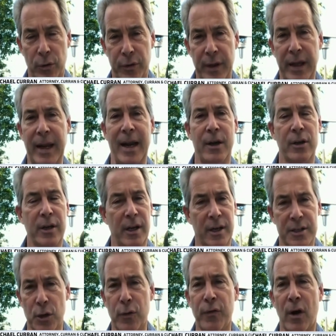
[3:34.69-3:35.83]
And so
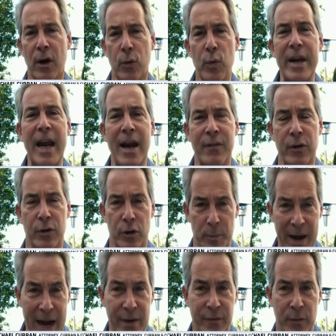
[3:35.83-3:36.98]
far, we haven't heard back
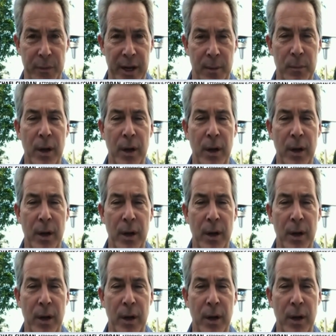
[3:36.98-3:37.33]
from them.